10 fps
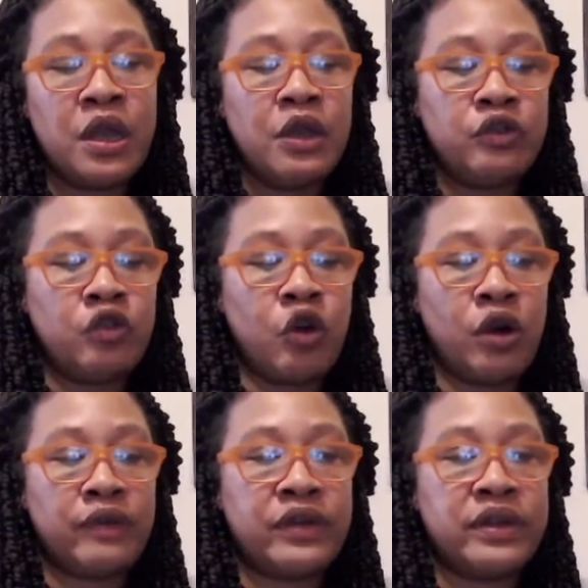
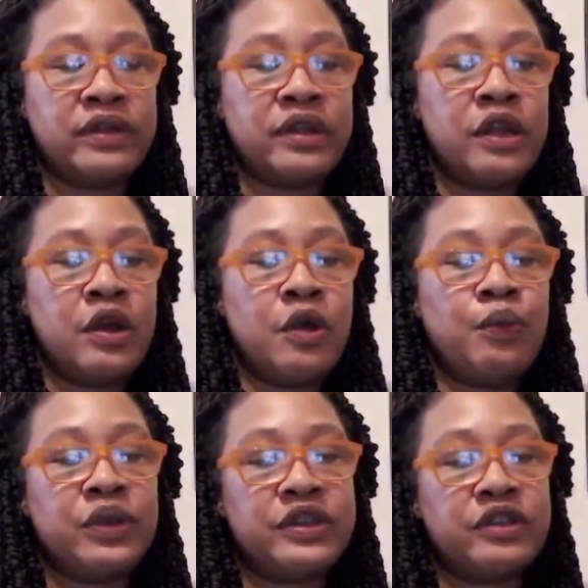Taurus,
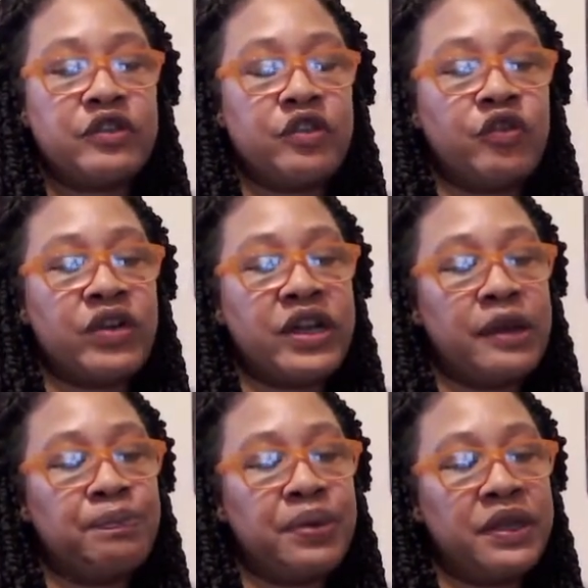with this three of
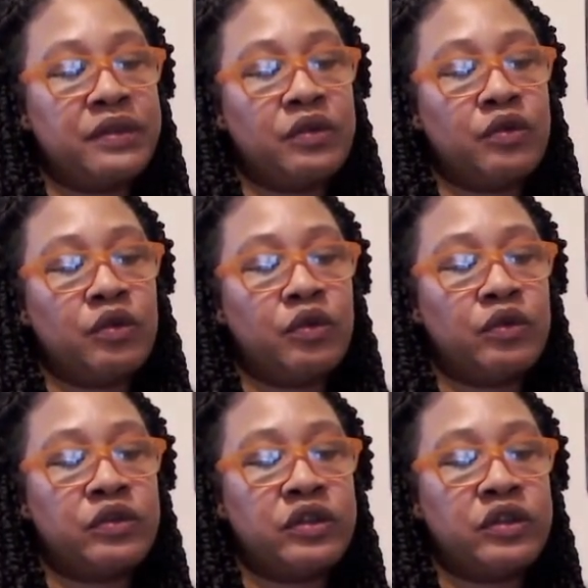pentacles.